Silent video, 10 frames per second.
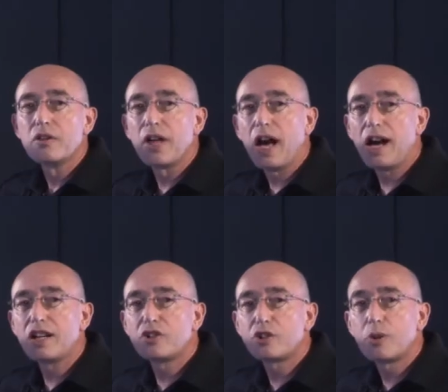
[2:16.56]
The
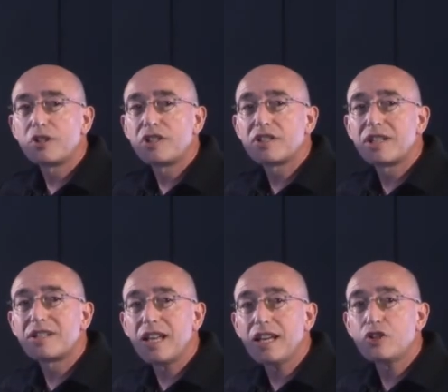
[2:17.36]
Hydra
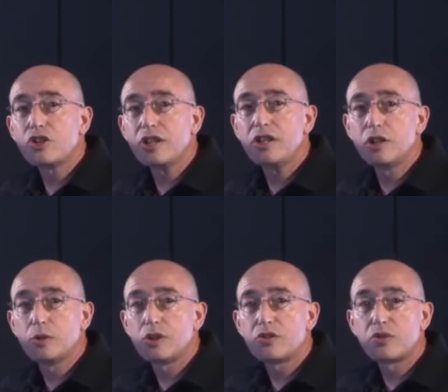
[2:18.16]
26 HD
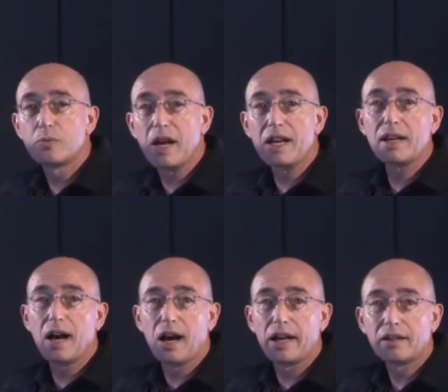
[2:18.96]
units from
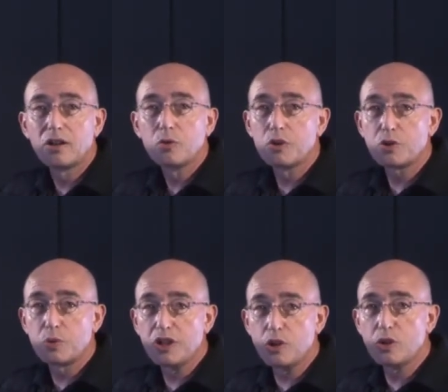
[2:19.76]
AI, which
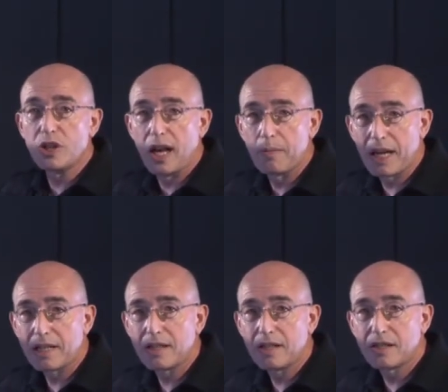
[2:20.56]
we use in our
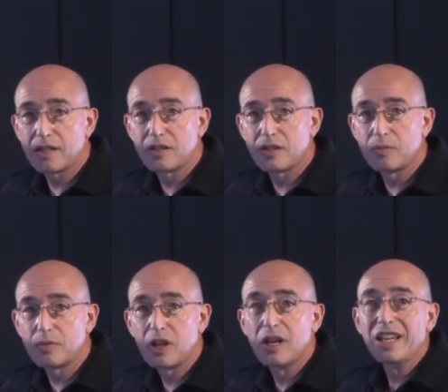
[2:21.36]
Maxi
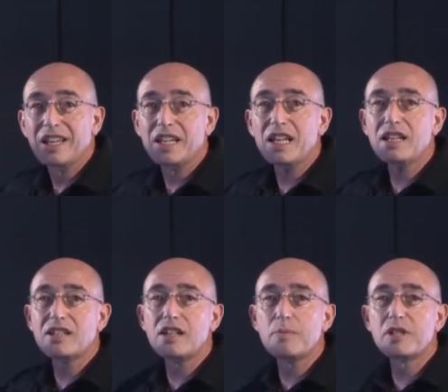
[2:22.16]
systems, can
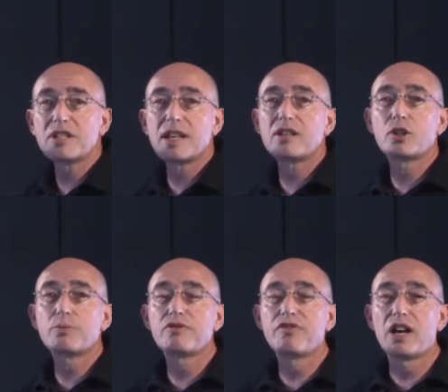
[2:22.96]
easily be set to
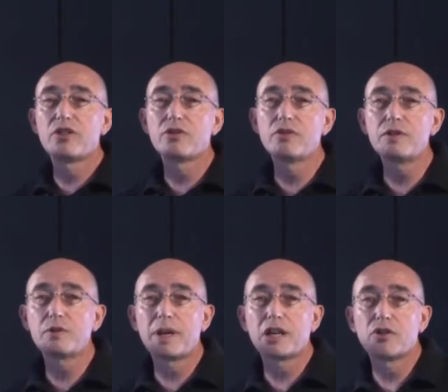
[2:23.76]
provide the reef
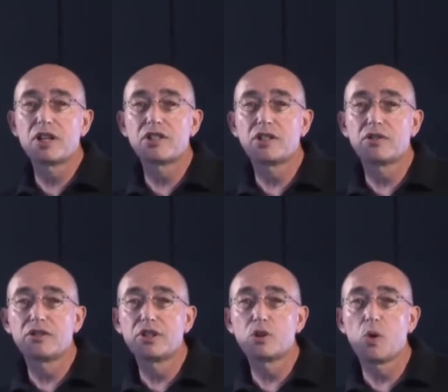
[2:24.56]
spec criteria
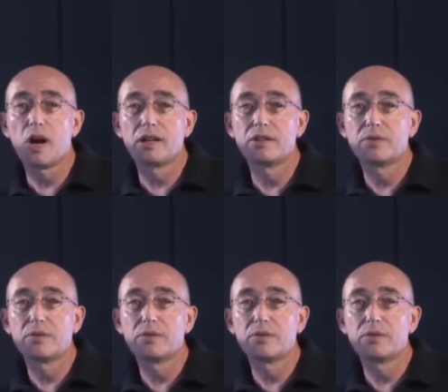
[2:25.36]
required.